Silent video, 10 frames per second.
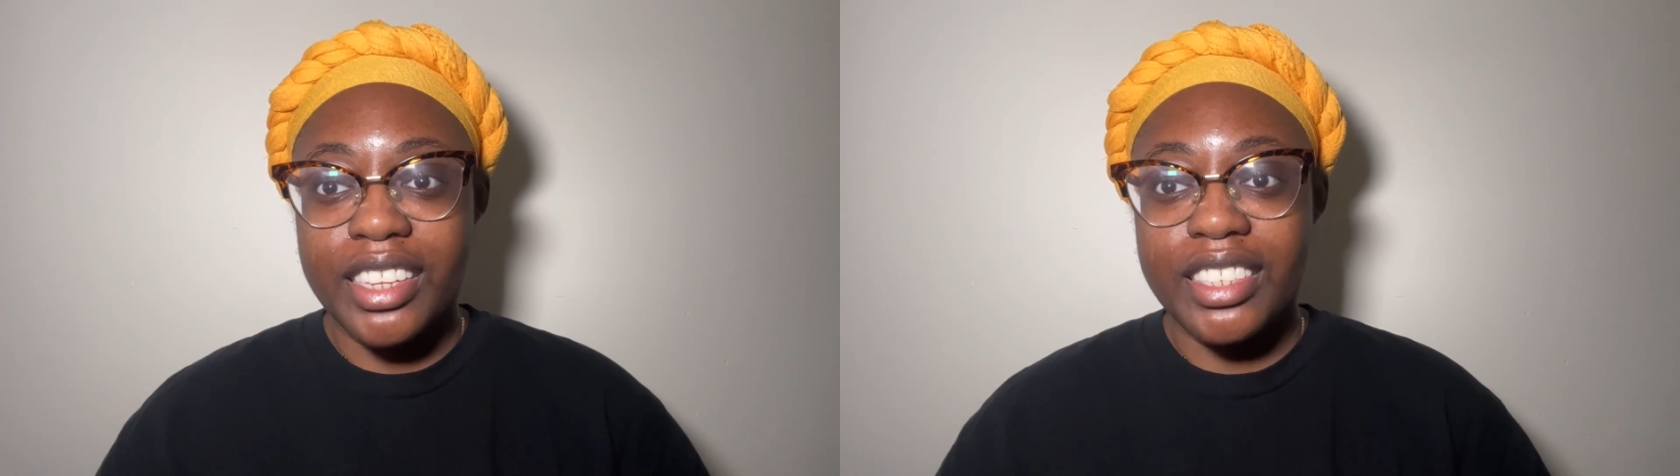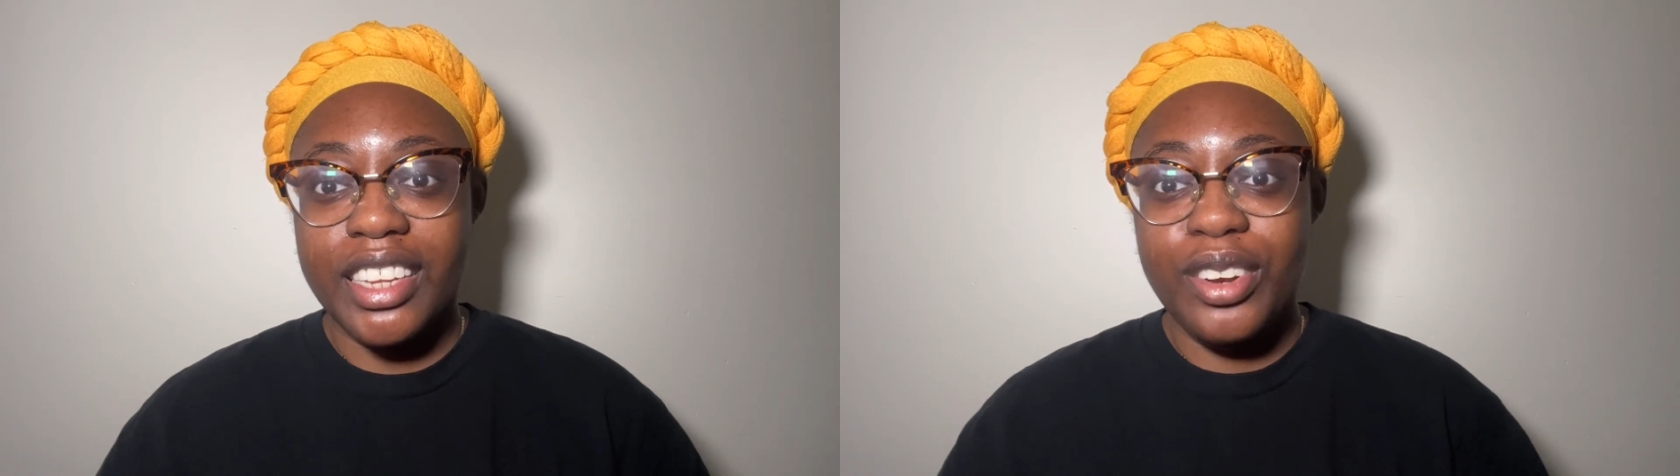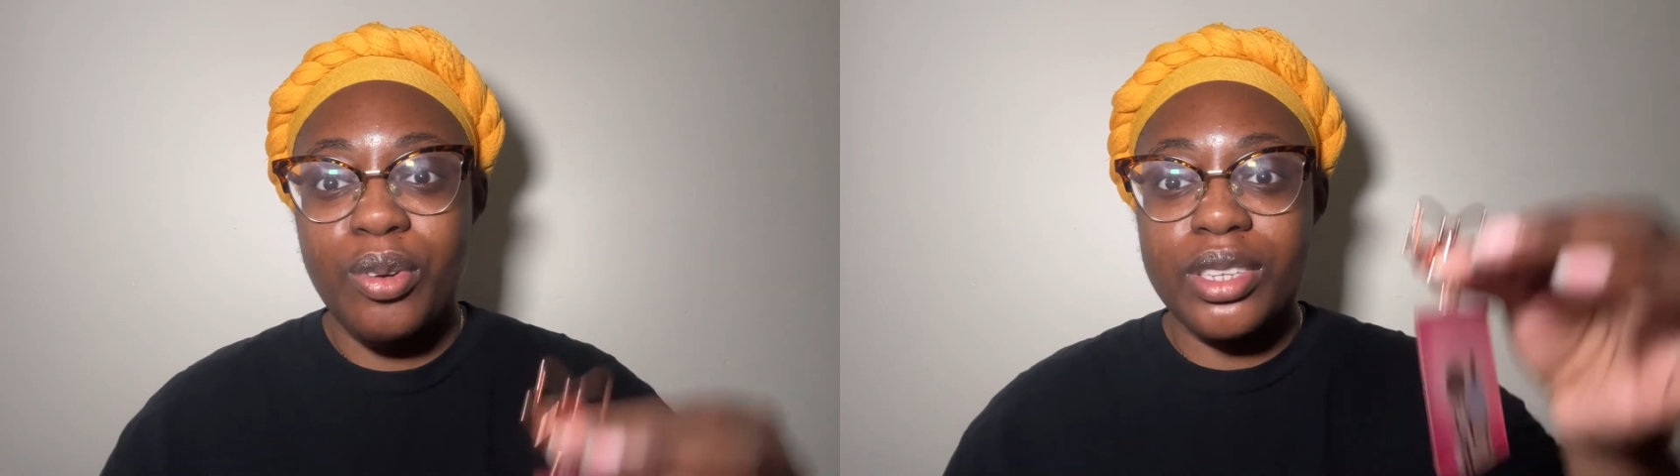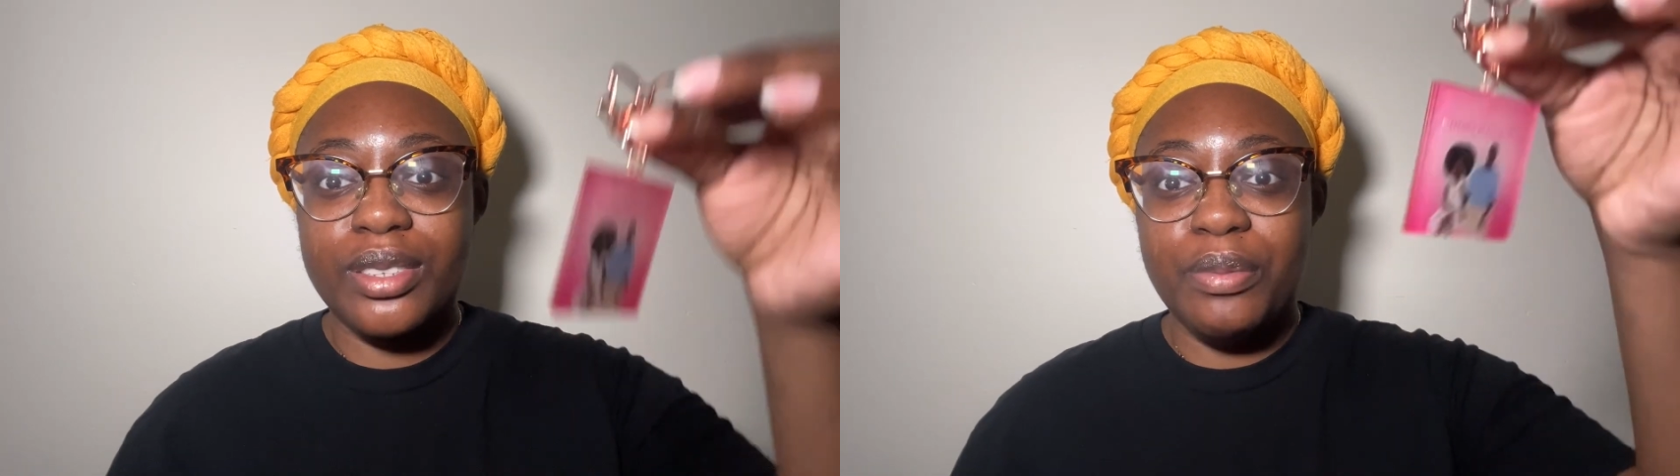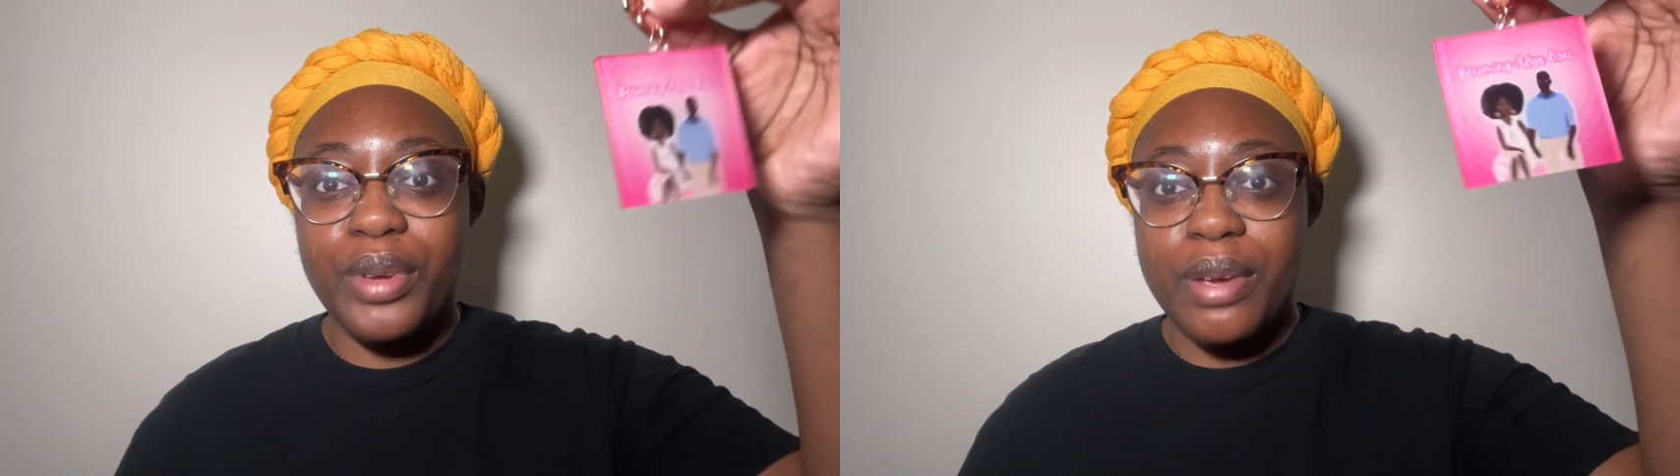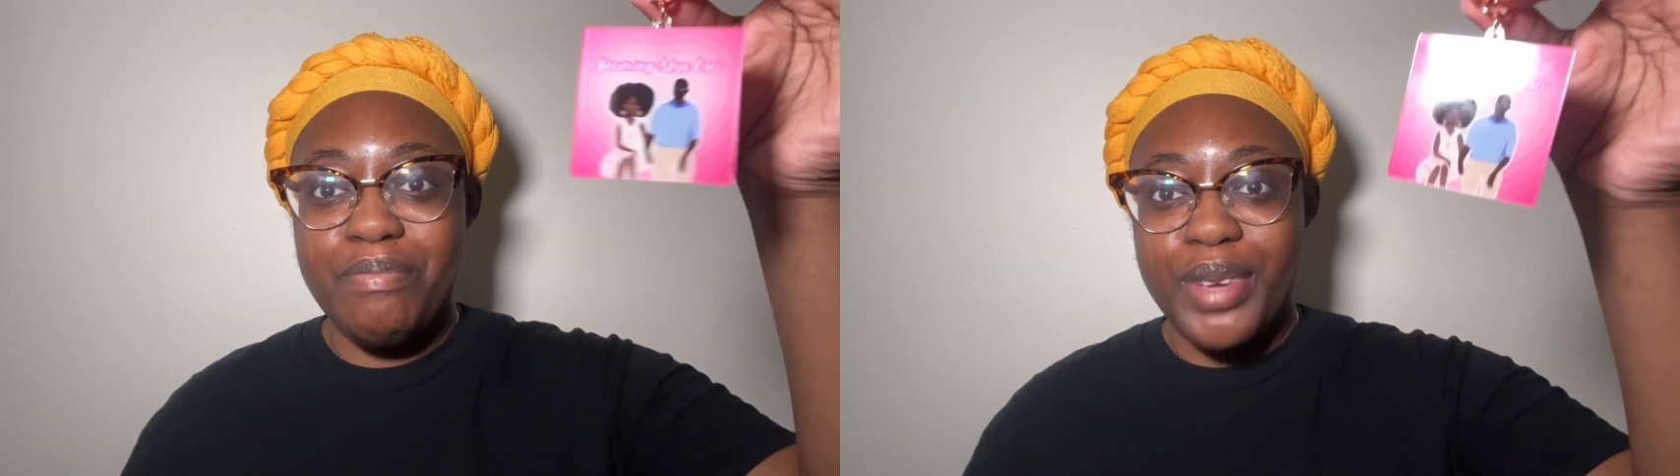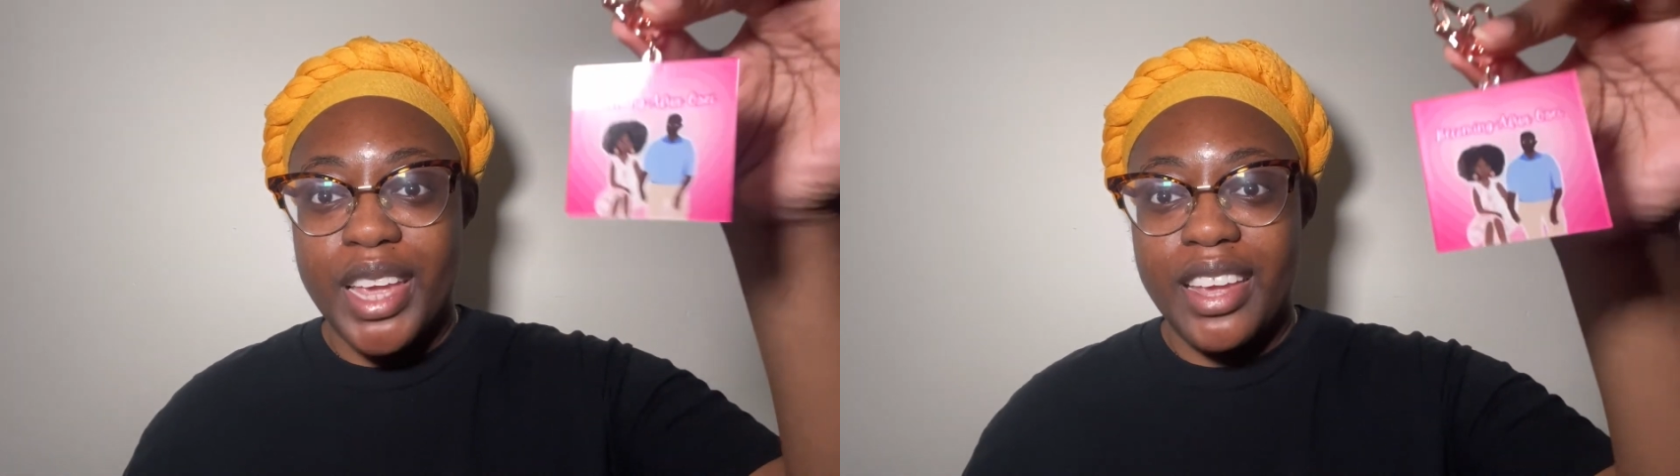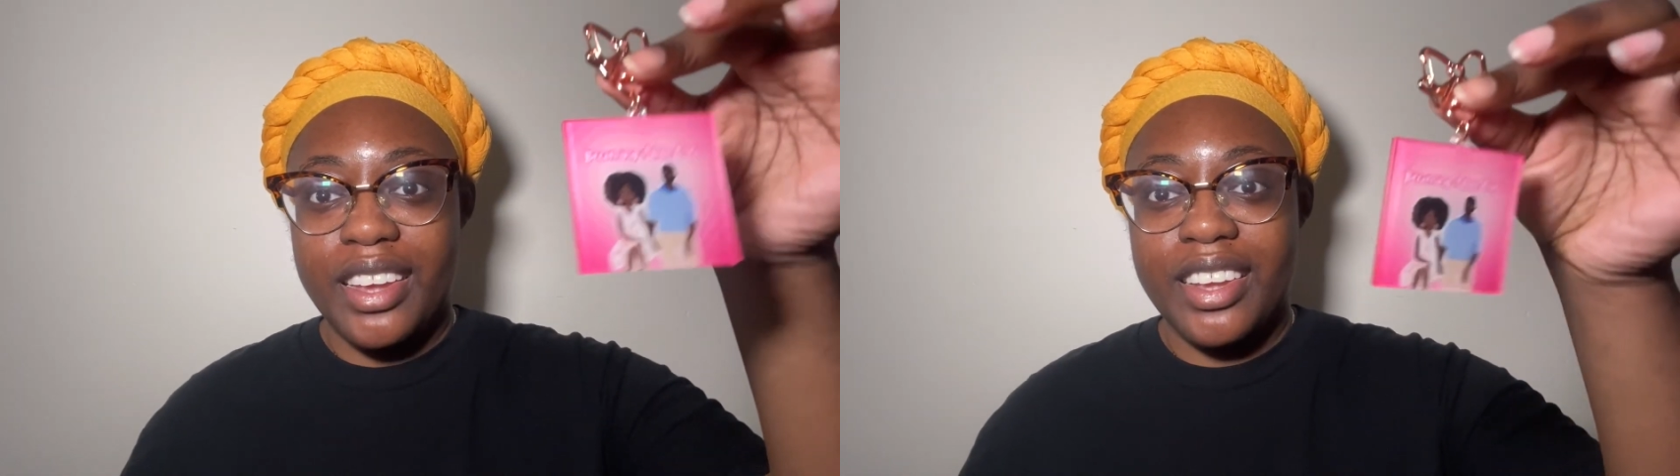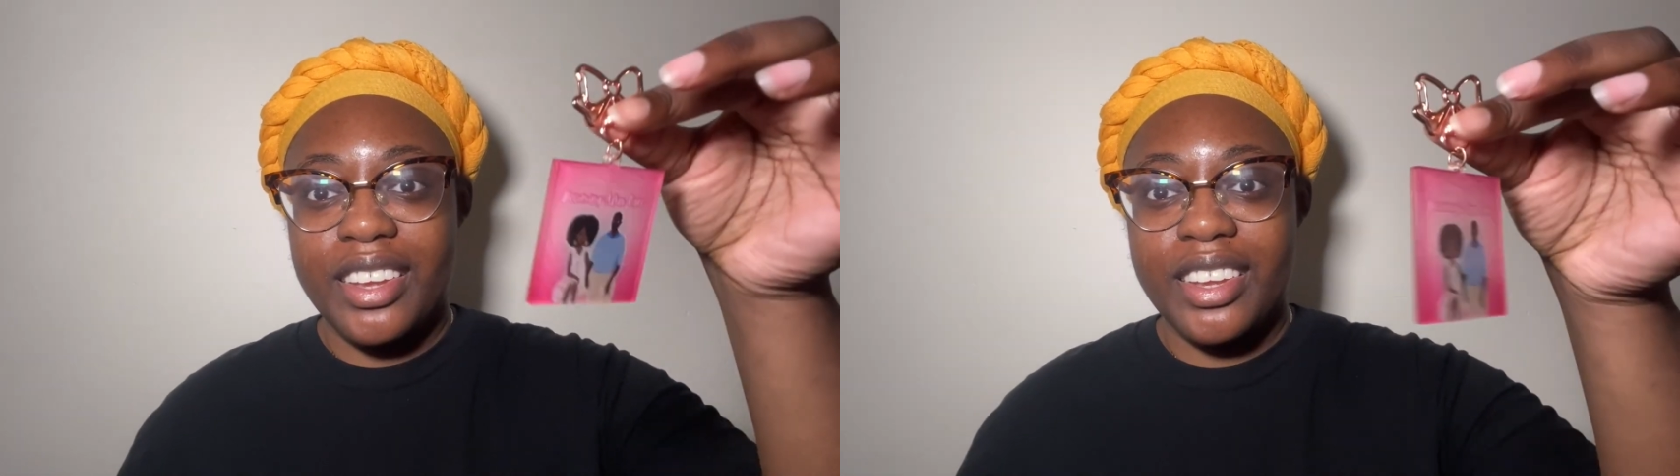this. I know it's a bit big.